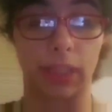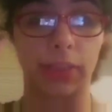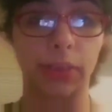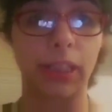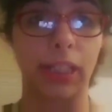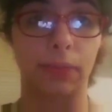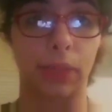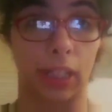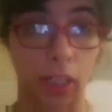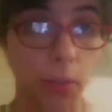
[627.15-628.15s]
I do it again. We
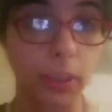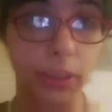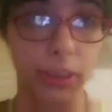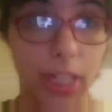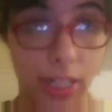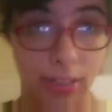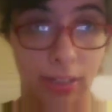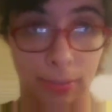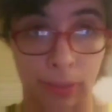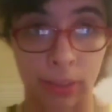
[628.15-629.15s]
hear and see
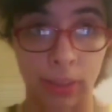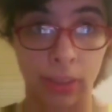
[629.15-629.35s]
him.